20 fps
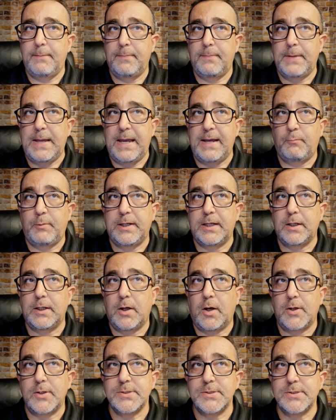and we can
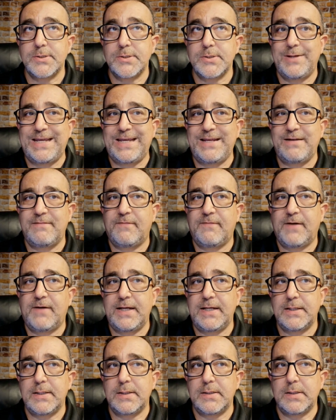also
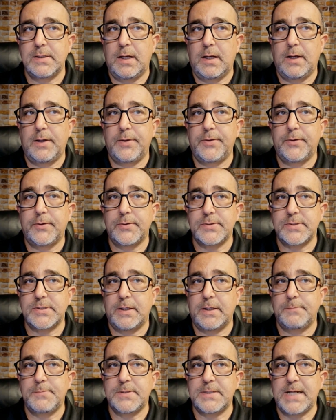invite other
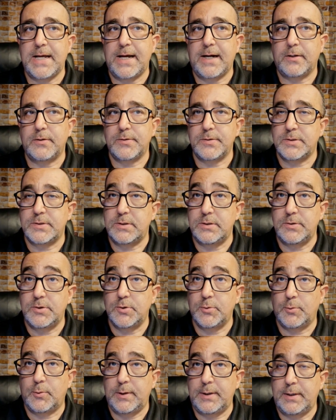Substackers to
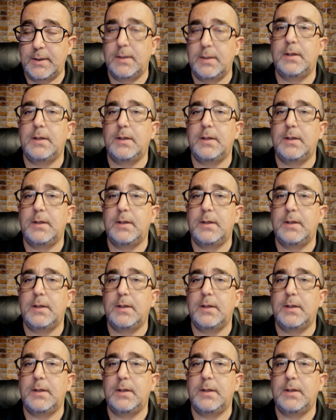join